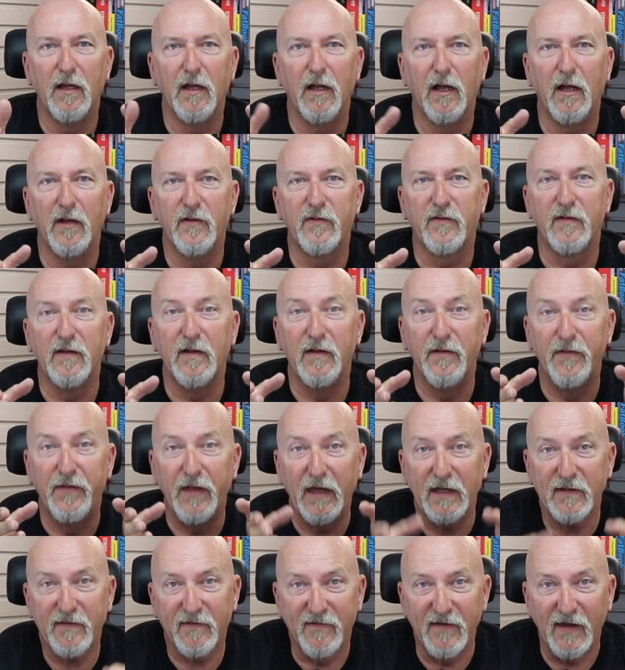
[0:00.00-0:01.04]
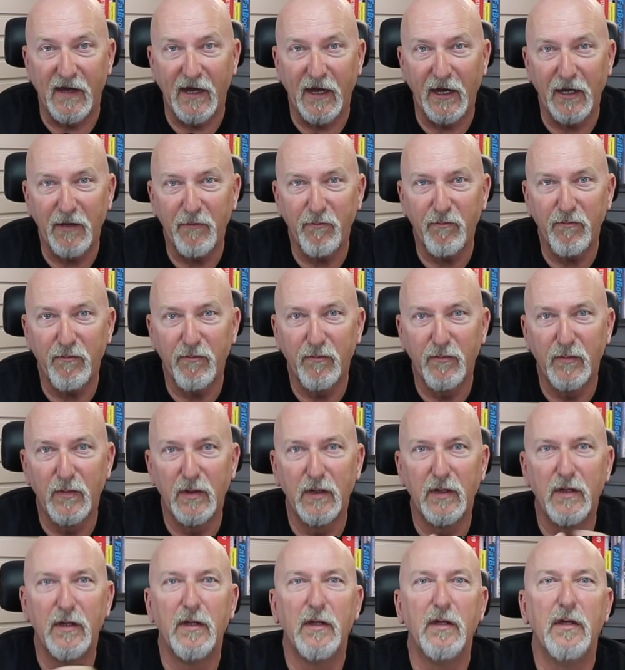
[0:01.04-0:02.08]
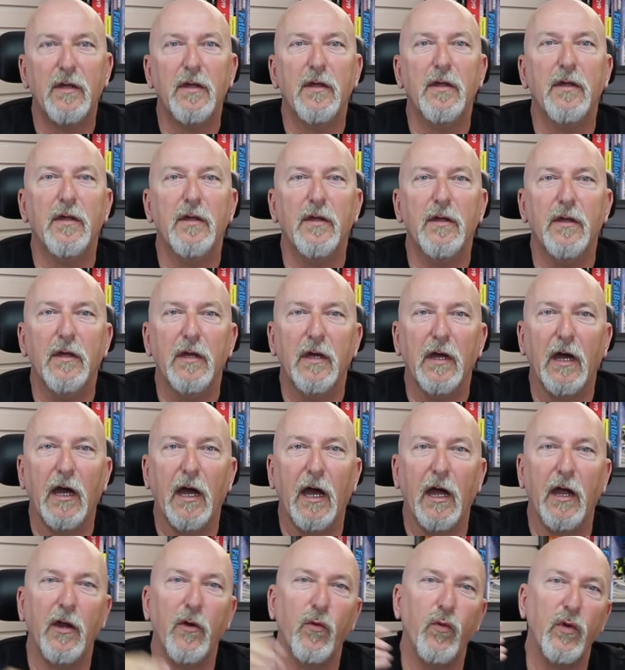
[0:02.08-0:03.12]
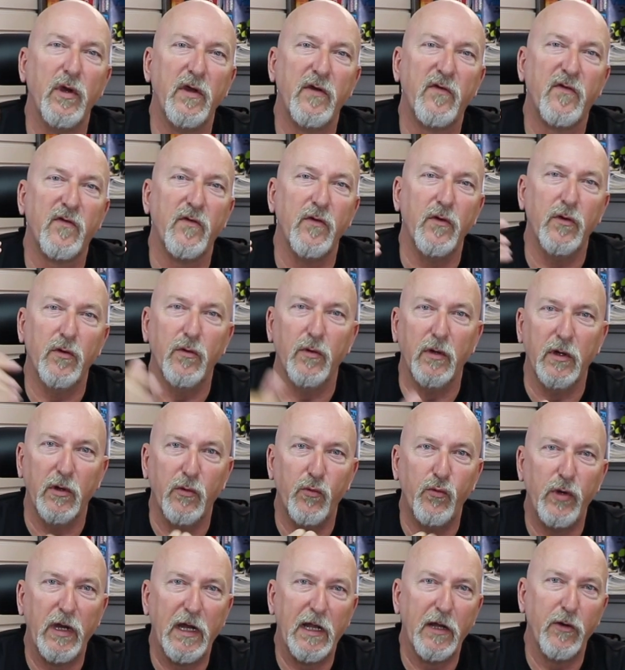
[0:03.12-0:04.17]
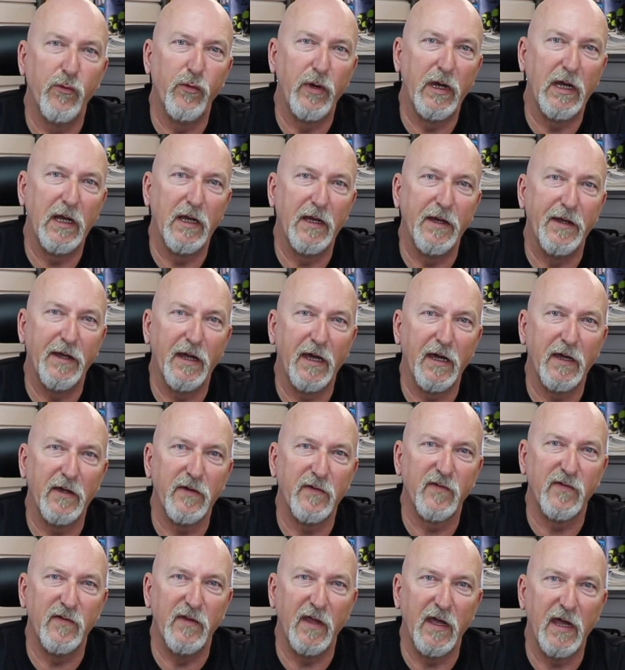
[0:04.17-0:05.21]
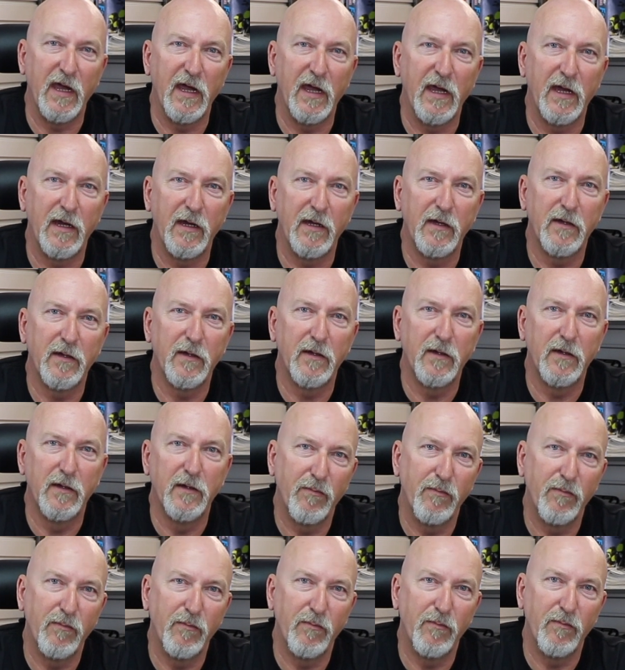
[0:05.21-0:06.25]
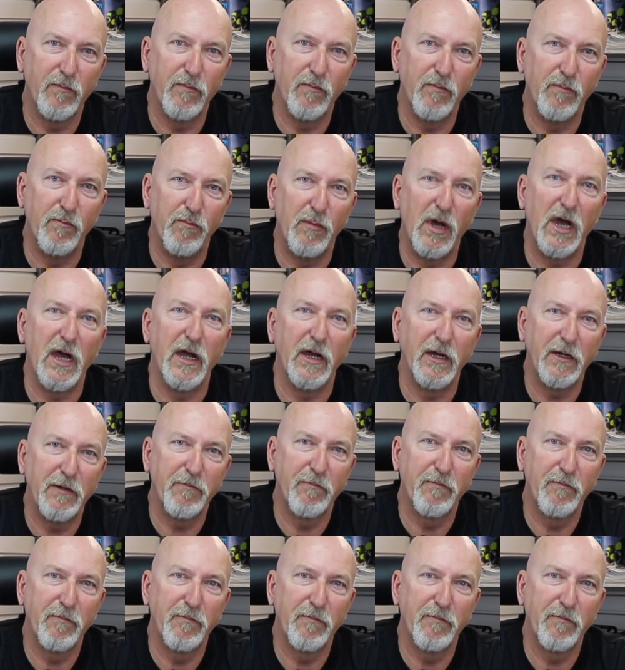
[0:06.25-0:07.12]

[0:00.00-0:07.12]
until that time, I wish you a really nice day. Bye.